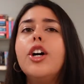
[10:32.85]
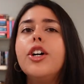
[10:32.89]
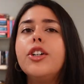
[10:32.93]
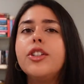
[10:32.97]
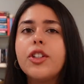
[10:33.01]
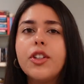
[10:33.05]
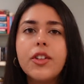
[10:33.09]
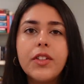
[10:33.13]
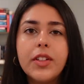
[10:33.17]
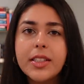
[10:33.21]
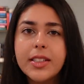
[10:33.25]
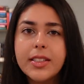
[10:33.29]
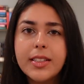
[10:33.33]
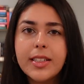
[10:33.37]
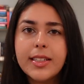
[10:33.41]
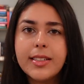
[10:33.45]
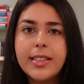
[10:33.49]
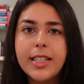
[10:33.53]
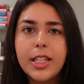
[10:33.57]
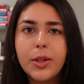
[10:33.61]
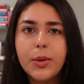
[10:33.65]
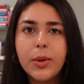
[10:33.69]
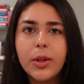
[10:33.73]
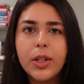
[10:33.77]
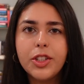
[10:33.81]
So this is the
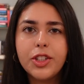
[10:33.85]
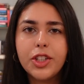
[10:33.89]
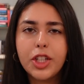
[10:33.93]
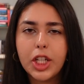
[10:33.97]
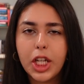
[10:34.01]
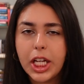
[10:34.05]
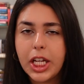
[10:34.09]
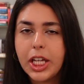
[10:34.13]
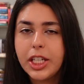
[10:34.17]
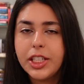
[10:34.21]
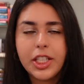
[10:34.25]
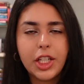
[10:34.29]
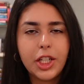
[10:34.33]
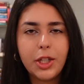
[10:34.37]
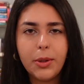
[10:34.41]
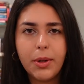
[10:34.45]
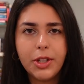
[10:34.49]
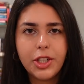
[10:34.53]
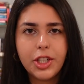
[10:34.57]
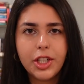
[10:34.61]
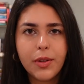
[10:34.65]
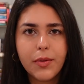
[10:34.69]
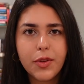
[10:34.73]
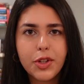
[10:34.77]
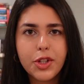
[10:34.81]
sequel, it's a
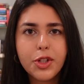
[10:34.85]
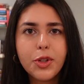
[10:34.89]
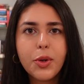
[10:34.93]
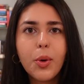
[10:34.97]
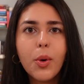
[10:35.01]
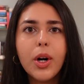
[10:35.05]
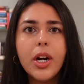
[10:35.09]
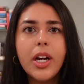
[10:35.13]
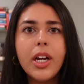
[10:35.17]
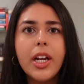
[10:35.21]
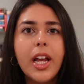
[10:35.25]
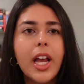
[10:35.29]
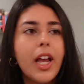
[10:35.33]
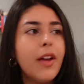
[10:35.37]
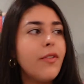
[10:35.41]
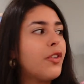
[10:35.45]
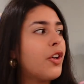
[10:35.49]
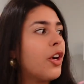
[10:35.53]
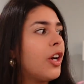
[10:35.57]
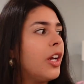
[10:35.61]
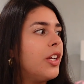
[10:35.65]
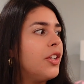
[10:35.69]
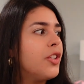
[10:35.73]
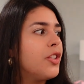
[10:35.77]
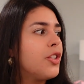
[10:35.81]
continuation of the story. If
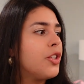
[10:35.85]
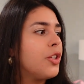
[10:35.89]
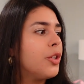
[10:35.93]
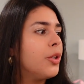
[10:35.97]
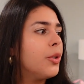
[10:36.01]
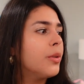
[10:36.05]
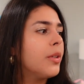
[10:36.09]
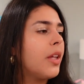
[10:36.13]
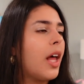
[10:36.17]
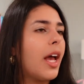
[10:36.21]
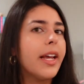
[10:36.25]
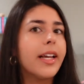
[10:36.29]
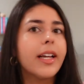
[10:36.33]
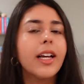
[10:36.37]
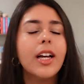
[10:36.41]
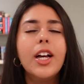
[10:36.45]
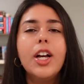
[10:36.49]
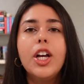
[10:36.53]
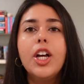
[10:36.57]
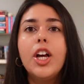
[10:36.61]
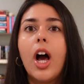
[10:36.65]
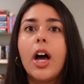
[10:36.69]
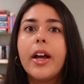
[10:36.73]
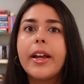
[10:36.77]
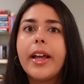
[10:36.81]
you're into, like,
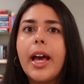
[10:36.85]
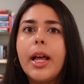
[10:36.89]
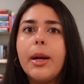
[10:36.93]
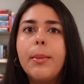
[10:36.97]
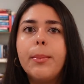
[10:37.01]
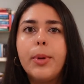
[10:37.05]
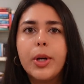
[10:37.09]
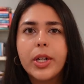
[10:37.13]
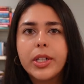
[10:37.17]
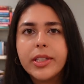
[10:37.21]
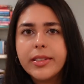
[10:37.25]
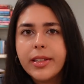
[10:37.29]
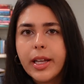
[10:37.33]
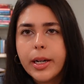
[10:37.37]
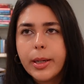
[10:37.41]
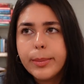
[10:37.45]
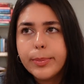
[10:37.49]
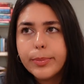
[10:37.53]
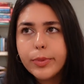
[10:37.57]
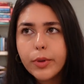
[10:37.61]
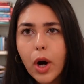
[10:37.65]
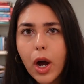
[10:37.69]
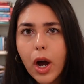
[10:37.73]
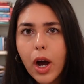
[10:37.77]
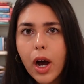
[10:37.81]
again, books set
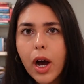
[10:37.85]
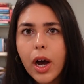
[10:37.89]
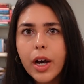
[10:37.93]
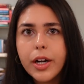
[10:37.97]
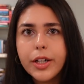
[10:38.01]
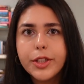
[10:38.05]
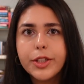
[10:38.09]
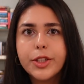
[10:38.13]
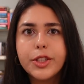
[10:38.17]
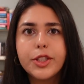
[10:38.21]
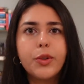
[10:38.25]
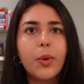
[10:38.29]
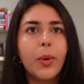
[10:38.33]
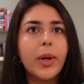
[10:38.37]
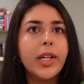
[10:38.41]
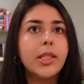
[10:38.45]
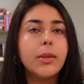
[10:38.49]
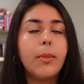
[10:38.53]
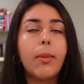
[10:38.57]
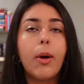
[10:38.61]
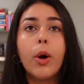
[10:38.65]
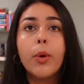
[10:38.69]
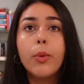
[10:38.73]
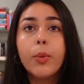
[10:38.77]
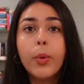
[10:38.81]
abroad, stories
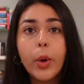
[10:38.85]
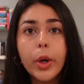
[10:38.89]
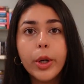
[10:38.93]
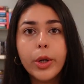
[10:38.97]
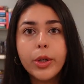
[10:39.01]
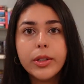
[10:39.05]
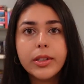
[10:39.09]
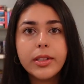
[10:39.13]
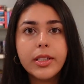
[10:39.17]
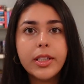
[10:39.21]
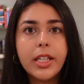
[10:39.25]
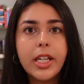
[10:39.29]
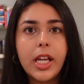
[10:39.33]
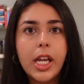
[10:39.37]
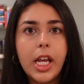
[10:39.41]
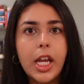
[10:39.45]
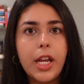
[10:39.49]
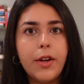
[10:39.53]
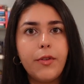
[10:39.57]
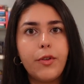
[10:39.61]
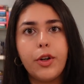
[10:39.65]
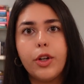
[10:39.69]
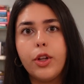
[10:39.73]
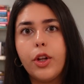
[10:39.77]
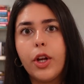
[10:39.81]
about royalty,
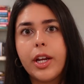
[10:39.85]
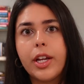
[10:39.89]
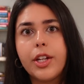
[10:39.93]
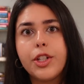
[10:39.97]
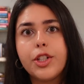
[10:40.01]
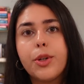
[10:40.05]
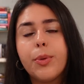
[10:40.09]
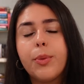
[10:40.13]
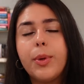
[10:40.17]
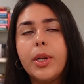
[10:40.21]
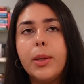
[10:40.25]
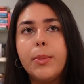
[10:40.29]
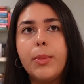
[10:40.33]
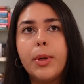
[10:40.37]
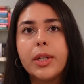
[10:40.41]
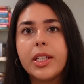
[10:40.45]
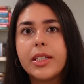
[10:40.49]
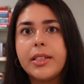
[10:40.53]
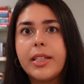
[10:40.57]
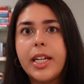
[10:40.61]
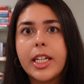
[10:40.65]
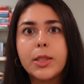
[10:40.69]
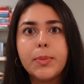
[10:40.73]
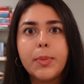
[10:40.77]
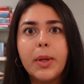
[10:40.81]
if you're looking to read a book
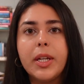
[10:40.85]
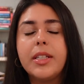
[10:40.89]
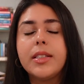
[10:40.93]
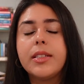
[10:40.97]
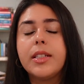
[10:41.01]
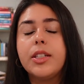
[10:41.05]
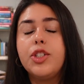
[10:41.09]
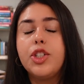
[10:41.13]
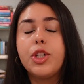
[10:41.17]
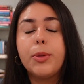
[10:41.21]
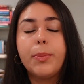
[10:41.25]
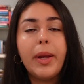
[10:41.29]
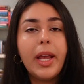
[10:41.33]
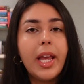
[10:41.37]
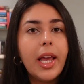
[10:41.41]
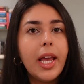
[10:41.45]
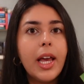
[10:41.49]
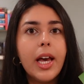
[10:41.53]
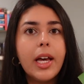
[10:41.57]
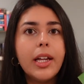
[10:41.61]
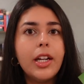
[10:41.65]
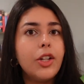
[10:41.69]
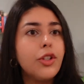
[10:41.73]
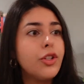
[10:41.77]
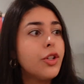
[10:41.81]
that takes place in
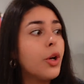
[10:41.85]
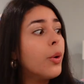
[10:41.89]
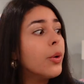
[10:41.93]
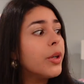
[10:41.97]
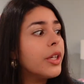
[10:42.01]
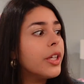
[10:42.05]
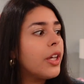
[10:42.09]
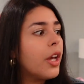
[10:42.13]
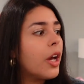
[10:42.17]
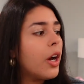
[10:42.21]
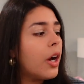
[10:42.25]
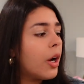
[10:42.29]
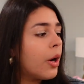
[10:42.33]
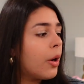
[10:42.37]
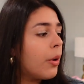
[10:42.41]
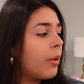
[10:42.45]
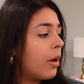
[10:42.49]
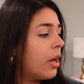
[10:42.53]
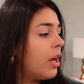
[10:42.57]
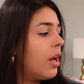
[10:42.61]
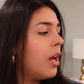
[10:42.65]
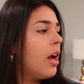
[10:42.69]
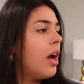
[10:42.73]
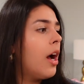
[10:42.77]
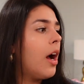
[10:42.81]
Japan, in
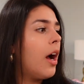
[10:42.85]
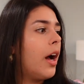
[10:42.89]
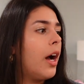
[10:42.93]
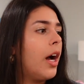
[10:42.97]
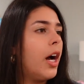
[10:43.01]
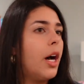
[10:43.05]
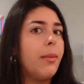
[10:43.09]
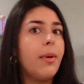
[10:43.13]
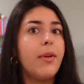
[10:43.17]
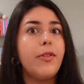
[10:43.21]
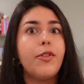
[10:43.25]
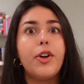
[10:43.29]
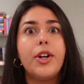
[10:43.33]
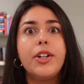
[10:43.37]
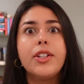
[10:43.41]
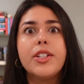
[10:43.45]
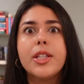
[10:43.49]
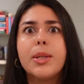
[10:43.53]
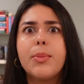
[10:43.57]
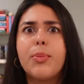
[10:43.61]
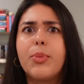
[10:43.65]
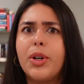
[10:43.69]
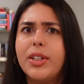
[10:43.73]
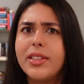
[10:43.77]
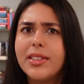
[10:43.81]
Tokyo, if you're into
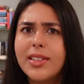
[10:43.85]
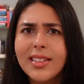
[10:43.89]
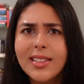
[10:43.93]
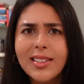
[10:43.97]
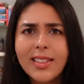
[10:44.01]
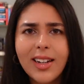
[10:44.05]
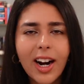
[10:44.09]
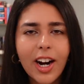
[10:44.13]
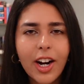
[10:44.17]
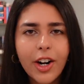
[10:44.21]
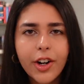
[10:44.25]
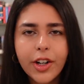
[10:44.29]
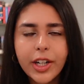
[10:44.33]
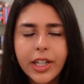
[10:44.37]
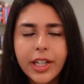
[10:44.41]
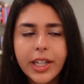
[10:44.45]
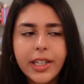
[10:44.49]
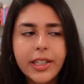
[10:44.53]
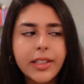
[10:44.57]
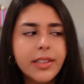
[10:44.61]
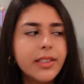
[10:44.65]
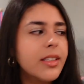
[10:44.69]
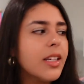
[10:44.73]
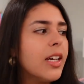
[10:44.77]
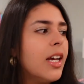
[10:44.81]
The Princess
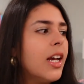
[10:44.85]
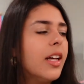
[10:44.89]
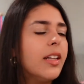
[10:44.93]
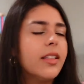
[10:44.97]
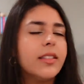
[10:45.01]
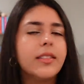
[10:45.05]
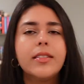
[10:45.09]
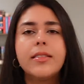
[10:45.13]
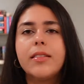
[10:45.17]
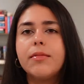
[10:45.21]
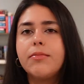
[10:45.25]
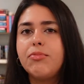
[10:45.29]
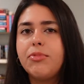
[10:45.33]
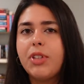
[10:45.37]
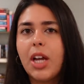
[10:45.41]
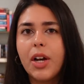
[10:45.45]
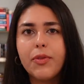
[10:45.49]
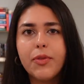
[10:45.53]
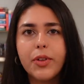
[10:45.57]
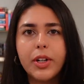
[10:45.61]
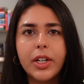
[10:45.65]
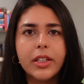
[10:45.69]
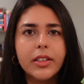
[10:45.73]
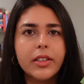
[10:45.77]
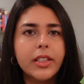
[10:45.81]
Diaries,
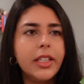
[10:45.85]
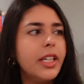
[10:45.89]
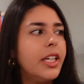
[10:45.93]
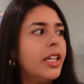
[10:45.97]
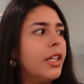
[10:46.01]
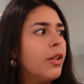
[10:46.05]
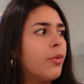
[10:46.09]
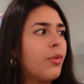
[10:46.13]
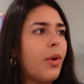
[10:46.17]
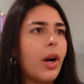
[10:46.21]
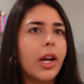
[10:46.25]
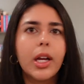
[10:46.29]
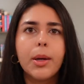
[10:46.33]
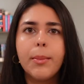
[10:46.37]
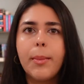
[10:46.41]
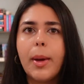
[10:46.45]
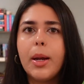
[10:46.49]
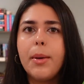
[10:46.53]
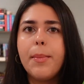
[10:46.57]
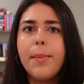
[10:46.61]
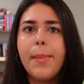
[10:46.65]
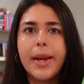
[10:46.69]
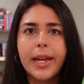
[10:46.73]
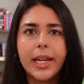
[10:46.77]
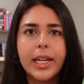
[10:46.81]
definitely
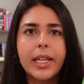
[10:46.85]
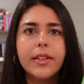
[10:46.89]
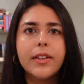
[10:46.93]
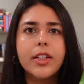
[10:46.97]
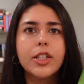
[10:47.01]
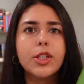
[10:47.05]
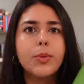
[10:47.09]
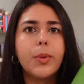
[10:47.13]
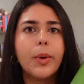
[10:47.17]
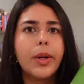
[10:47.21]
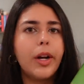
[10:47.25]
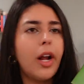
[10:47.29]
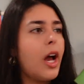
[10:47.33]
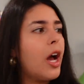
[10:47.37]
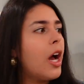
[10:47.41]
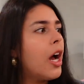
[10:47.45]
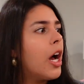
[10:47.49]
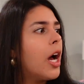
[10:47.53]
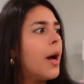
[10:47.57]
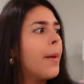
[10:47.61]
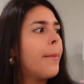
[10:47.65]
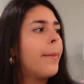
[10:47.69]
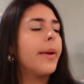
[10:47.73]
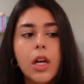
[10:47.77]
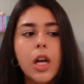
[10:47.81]
recommend picking this one
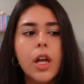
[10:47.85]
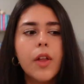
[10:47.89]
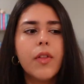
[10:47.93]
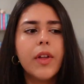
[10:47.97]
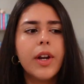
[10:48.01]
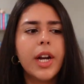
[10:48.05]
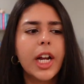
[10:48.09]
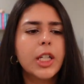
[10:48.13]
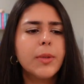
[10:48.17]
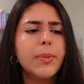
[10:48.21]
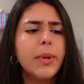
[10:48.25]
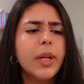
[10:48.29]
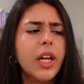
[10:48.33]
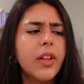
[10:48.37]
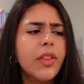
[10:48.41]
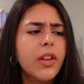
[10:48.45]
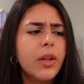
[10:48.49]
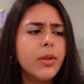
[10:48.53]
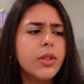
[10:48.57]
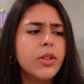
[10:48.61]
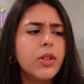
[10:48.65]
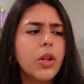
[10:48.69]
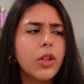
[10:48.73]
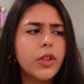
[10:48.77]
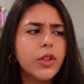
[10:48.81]
up. The next book I
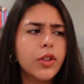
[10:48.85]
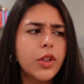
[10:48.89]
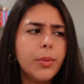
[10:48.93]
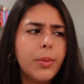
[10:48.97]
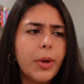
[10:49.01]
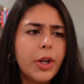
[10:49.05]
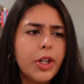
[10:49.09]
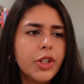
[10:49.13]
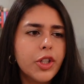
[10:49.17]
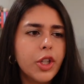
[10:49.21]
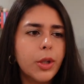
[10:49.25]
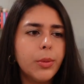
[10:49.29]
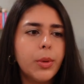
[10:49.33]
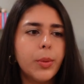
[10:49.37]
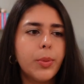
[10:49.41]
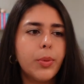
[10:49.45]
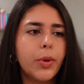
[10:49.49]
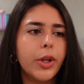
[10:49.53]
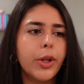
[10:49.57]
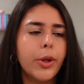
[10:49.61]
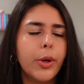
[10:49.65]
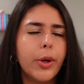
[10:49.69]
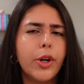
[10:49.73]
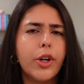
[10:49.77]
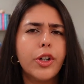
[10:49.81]
think was also Barnes & Noble
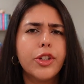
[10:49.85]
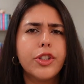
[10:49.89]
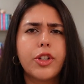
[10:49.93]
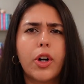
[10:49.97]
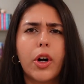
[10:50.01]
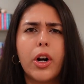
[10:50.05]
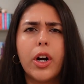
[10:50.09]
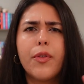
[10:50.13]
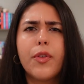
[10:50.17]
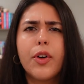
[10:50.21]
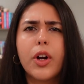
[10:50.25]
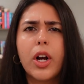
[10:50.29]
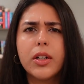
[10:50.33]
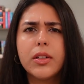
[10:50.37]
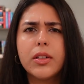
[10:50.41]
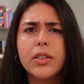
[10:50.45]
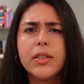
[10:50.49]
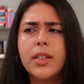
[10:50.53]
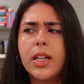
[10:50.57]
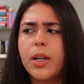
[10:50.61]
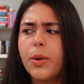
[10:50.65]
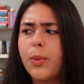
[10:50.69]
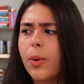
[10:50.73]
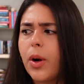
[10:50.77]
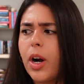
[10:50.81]
pre-order. Sorry, I forgot to
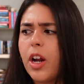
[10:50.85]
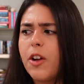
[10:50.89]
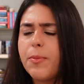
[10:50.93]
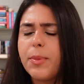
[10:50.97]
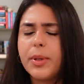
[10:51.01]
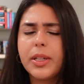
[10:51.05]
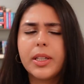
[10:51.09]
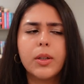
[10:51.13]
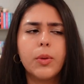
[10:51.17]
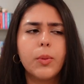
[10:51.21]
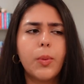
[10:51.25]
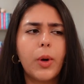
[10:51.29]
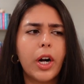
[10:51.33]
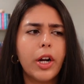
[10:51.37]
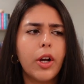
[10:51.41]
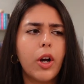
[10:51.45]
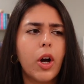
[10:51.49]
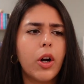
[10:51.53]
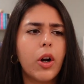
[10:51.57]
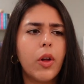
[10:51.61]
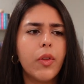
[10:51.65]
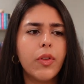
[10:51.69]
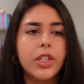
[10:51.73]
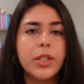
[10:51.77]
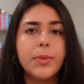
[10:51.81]
say where I
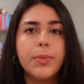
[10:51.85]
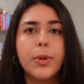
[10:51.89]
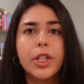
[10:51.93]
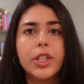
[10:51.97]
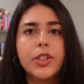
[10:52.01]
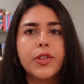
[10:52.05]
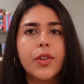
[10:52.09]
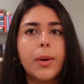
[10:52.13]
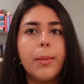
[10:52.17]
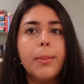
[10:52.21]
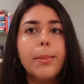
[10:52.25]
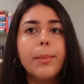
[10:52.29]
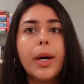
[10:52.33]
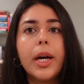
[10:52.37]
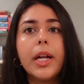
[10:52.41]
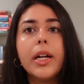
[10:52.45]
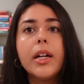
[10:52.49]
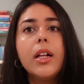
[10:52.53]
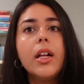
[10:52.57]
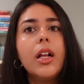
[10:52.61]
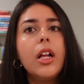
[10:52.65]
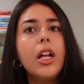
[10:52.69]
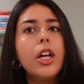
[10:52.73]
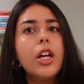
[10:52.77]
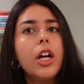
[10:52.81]
got all these books from, but
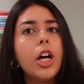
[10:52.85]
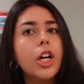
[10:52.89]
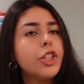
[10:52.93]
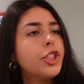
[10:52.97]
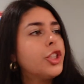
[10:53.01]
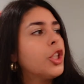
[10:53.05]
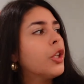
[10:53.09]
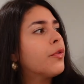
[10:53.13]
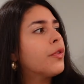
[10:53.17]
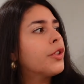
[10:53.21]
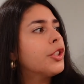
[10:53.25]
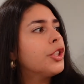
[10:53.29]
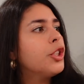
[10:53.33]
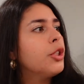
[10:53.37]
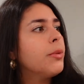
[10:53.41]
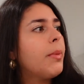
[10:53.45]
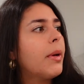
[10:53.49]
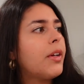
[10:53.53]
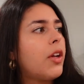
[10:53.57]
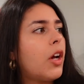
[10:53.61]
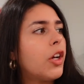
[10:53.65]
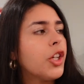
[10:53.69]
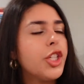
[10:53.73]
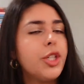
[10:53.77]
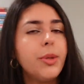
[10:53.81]
A Chauffeur 2
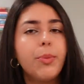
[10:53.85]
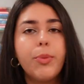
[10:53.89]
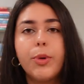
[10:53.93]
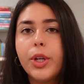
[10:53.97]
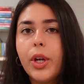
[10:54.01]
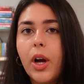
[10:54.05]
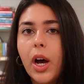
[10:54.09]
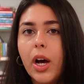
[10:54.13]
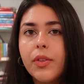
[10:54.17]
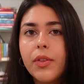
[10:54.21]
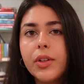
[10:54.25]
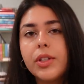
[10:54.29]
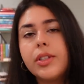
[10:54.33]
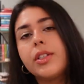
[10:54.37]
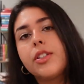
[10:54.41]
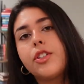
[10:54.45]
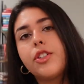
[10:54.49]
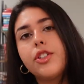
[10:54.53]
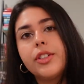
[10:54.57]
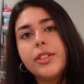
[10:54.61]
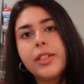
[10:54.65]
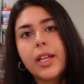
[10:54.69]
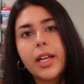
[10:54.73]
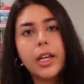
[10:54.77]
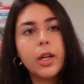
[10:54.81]
by Tashie Bhuiyan. This is
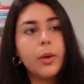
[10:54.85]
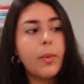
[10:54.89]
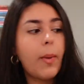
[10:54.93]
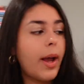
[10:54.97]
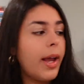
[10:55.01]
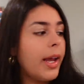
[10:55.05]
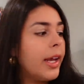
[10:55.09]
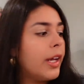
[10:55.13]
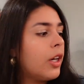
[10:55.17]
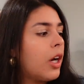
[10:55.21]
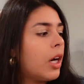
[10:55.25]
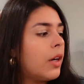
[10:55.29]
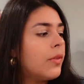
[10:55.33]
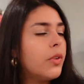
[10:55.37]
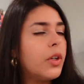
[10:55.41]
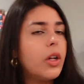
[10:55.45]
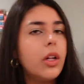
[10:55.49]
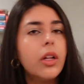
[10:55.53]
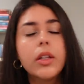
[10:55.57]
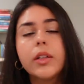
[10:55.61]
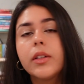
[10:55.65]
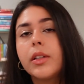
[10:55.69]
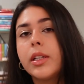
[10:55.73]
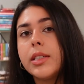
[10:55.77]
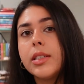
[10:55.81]
her second YA
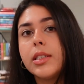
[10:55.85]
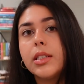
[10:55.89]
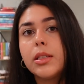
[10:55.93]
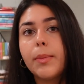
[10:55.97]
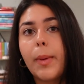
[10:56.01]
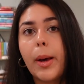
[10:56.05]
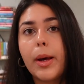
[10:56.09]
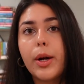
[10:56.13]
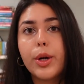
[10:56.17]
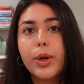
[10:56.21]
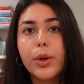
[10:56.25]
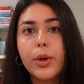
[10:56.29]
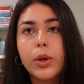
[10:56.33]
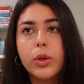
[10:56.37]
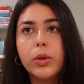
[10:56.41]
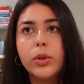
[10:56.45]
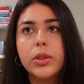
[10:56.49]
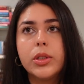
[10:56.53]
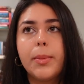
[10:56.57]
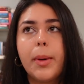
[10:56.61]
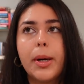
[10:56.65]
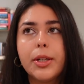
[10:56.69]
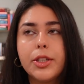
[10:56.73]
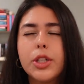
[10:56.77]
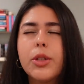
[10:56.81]
novel. This is about a girl
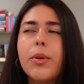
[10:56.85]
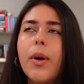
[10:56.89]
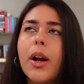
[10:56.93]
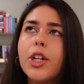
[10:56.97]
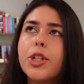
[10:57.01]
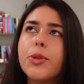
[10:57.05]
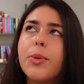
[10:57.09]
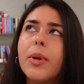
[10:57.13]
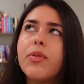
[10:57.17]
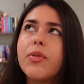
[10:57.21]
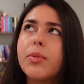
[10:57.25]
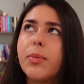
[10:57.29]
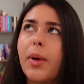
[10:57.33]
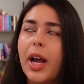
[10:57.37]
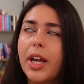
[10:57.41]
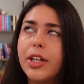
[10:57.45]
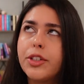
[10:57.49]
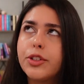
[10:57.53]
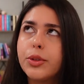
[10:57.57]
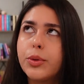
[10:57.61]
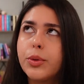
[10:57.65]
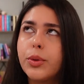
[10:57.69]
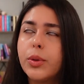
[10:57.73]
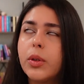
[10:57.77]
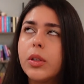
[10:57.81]
who's about to graduate from high
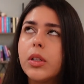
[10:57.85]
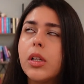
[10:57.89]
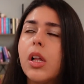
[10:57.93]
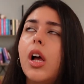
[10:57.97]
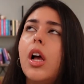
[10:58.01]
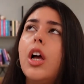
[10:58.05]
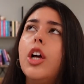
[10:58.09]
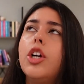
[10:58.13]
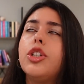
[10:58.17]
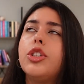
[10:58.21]
school.